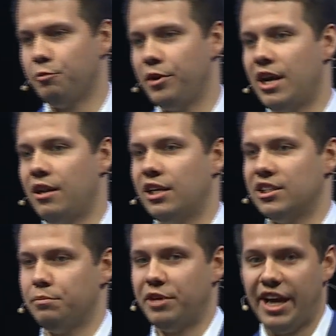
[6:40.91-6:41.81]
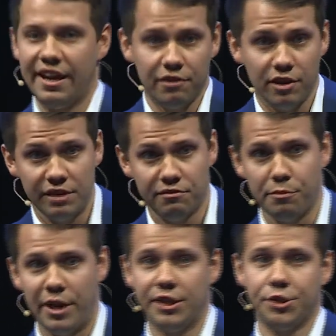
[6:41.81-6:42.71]
we analyze the behavioral
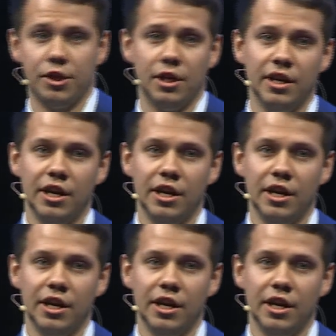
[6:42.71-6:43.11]
information,